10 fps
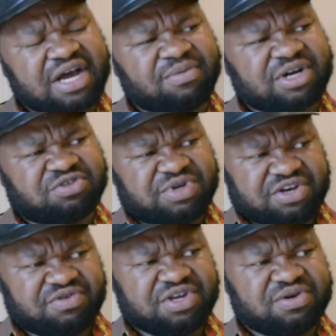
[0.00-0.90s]
what we are
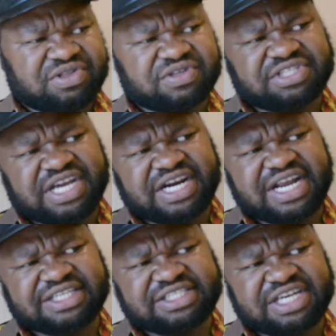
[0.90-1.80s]
doing on those
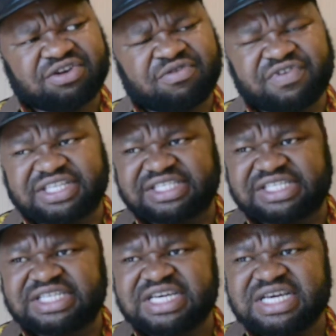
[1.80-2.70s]
areas, and
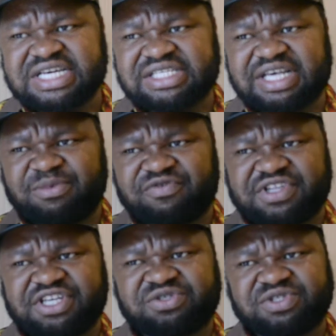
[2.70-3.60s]
obviously some of
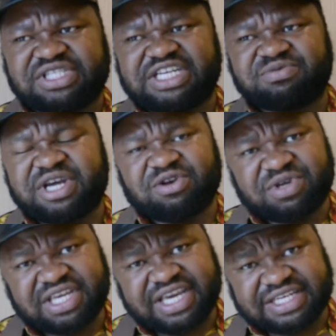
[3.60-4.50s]
the issues that we are
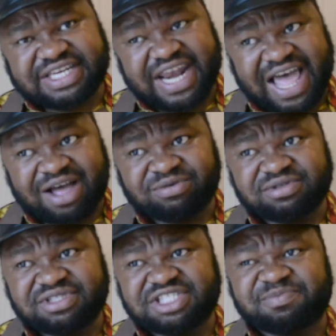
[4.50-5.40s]
looking at now
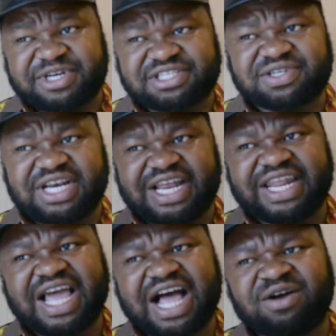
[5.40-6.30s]
is
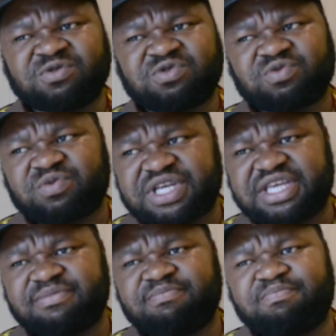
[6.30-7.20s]
particularly how do
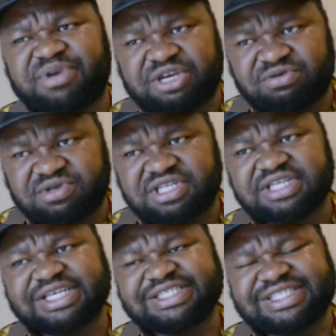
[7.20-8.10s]
we build
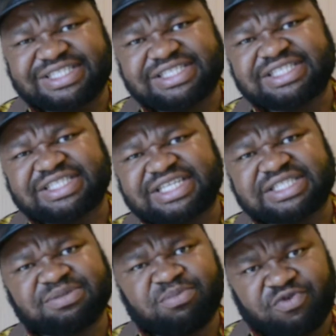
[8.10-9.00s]

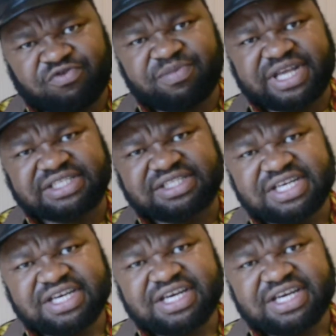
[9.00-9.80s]
citizens' movements